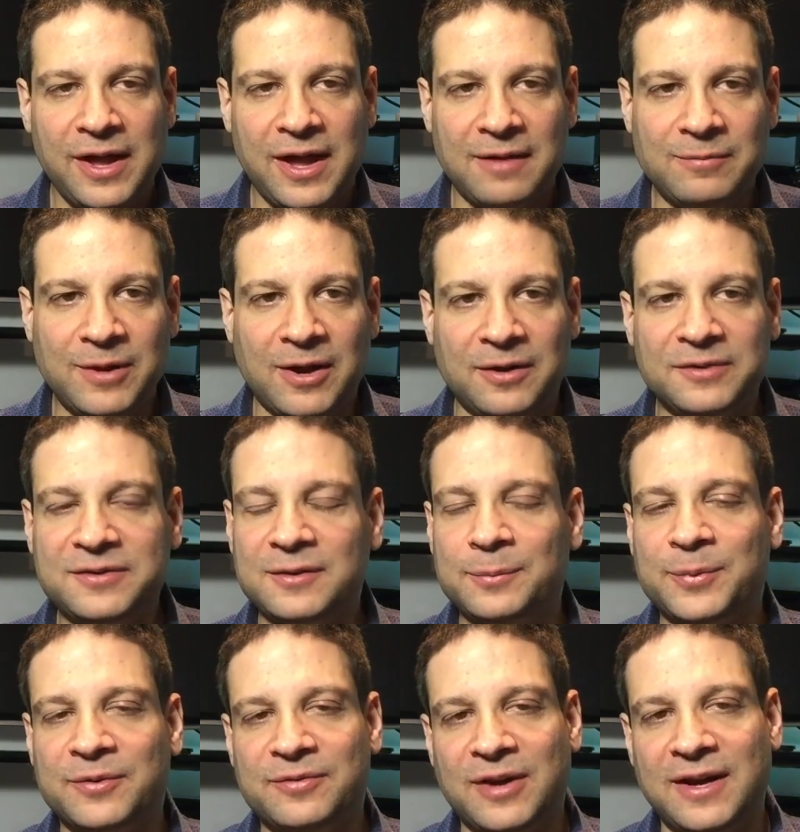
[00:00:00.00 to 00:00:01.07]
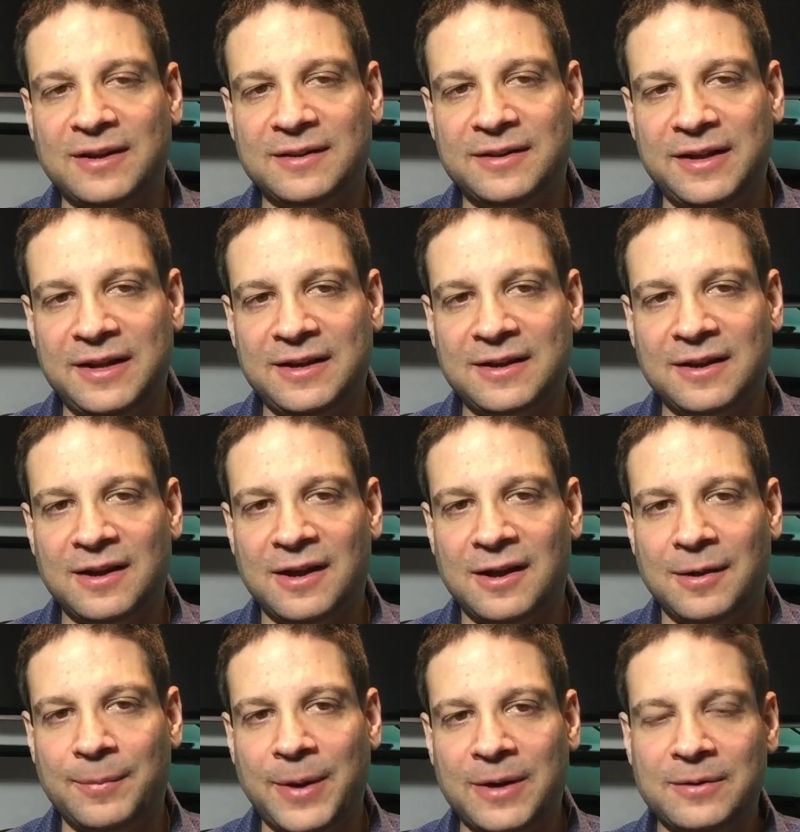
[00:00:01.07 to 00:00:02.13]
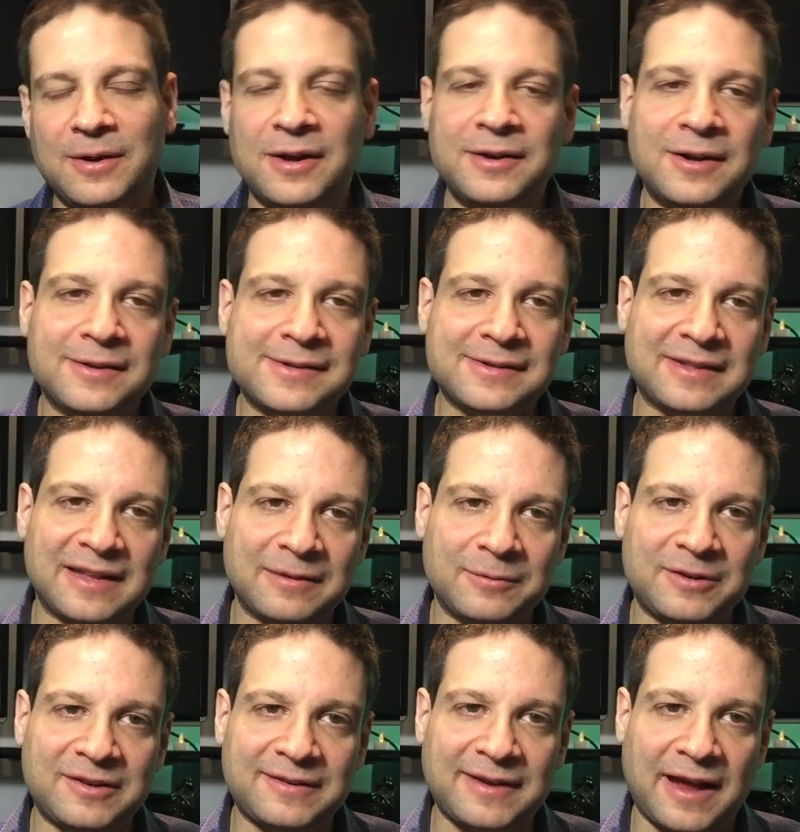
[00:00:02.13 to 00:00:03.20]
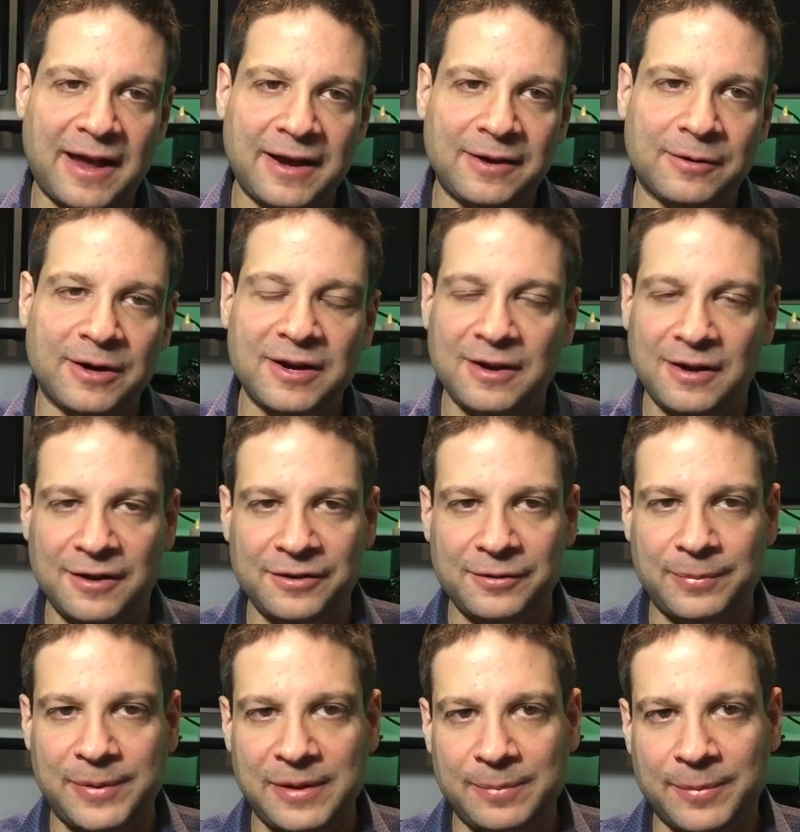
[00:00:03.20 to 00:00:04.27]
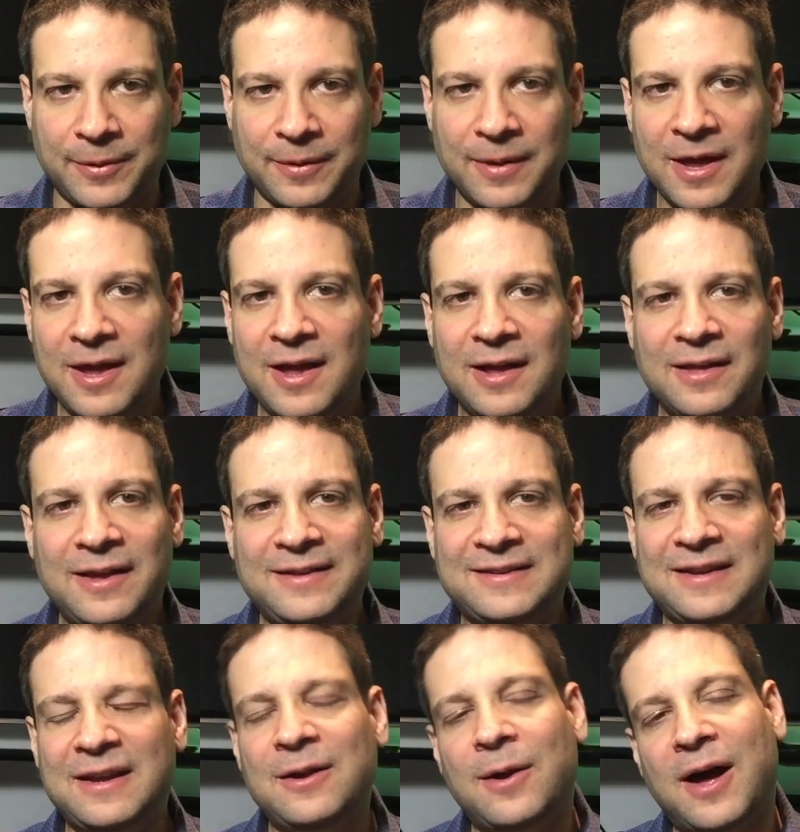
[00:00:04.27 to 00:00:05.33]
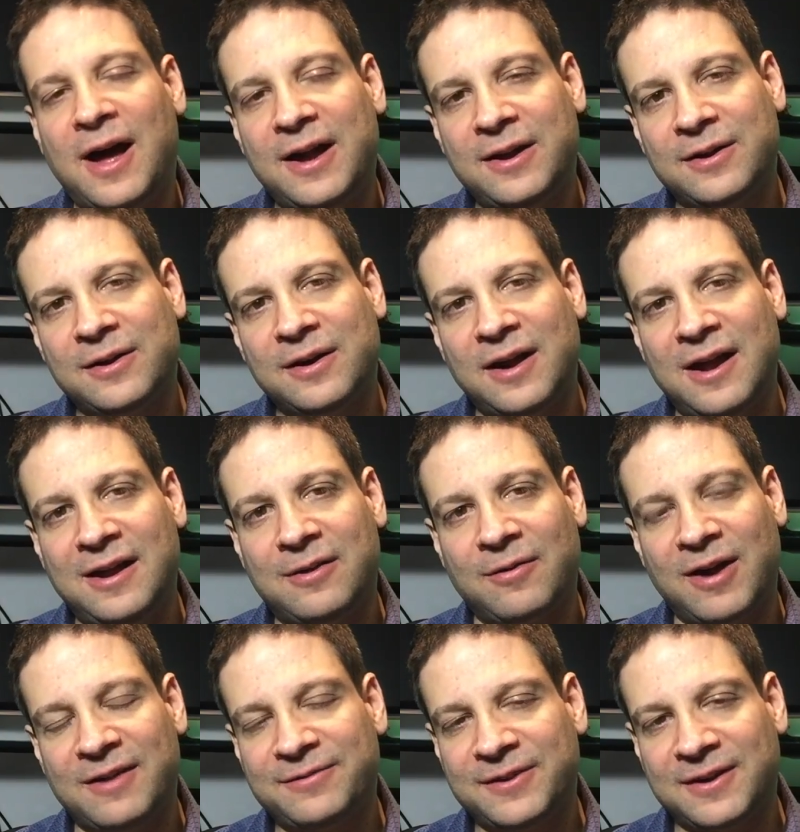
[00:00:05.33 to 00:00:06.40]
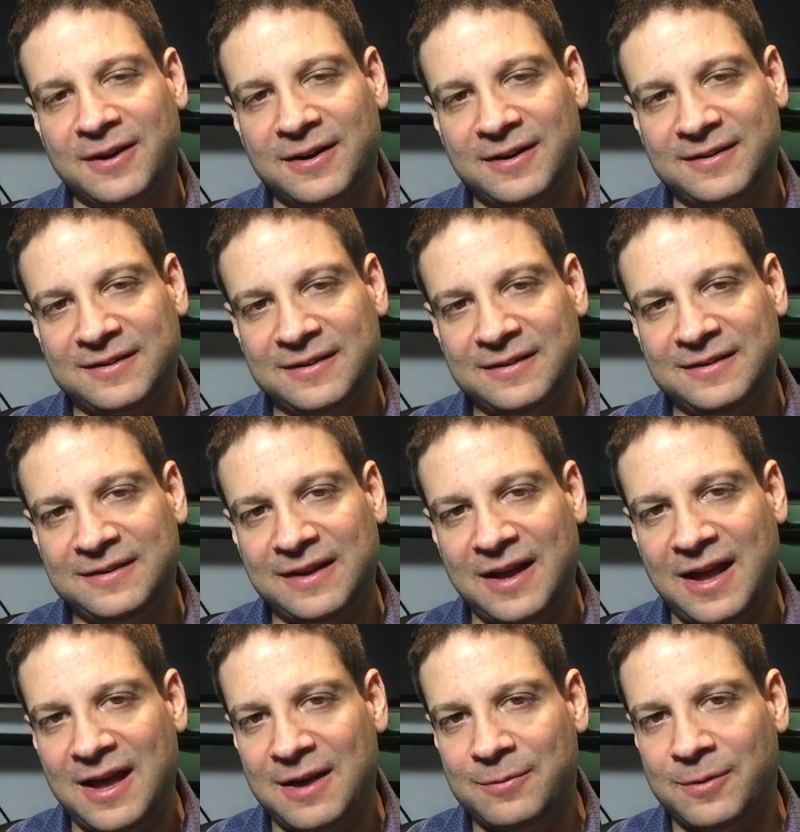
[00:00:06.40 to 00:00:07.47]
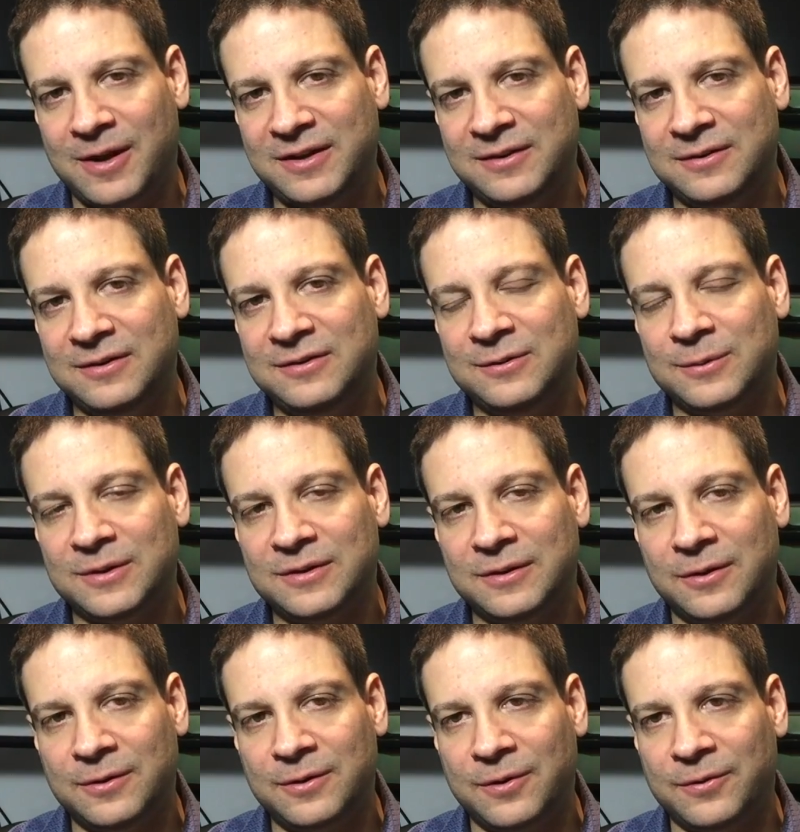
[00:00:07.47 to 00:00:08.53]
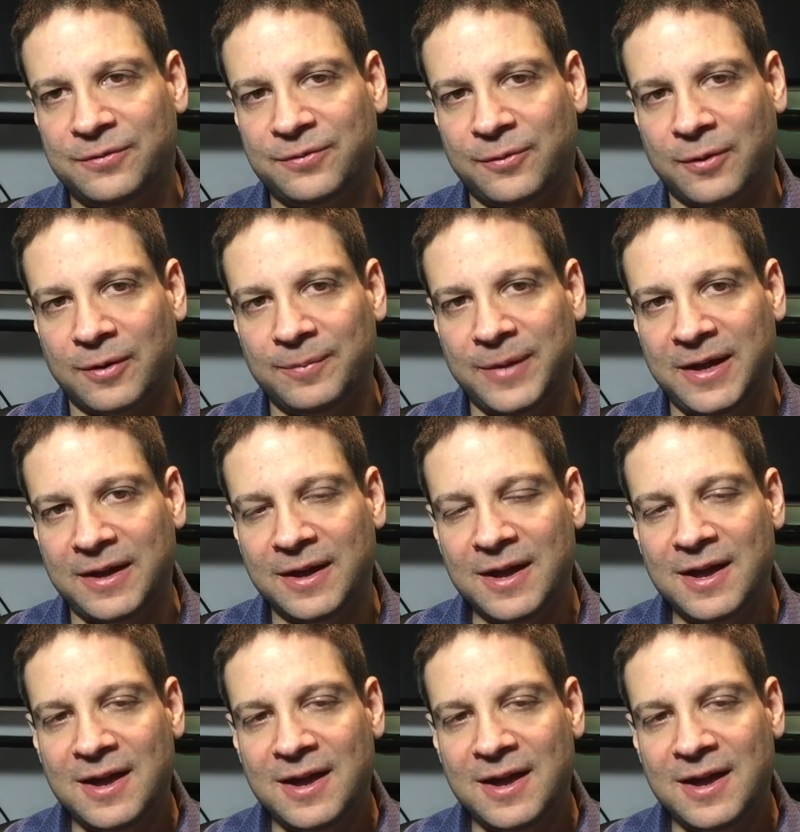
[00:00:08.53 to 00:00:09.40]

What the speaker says: And we also provide a link about another thing, which is hiring other people. Let's say you hire a graphic artist and you say, hey, I want you to do a logo for me.